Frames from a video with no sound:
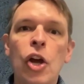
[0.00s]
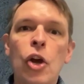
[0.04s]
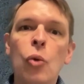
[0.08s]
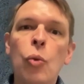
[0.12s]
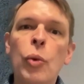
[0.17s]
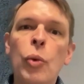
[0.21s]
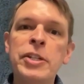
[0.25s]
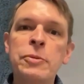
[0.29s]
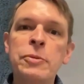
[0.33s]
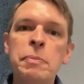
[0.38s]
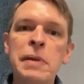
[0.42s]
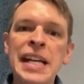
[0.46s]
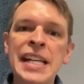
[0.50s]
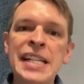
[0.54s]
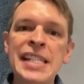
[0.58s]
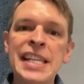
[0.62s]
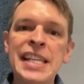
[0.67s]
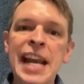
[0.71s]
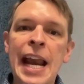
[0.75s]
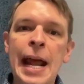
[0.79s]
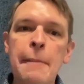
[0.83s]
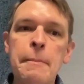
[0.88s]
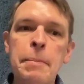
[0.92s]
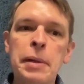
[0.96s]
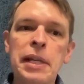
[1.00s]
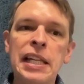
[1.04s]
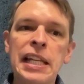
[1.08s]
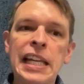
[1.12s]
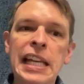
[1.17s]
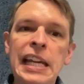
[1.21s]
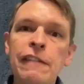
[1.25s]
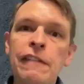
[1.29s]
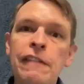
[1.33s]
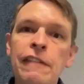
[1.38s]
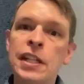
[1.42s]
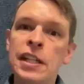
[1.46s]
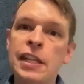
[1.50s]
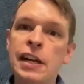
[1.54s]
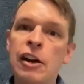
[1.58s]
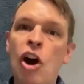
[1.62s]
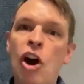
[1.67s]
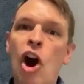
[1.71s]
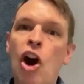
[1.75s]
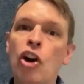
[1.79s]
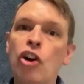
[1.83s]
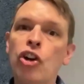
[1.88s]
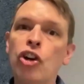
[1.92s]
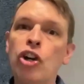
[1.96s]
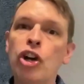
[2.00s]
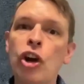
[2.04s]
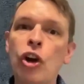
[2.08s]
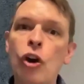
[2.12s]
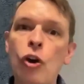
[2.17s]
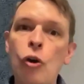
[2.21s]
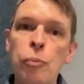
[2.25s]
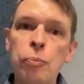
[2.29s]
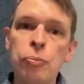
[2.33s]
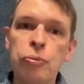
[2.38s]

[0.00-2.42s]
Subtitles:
which means that I believe that there are no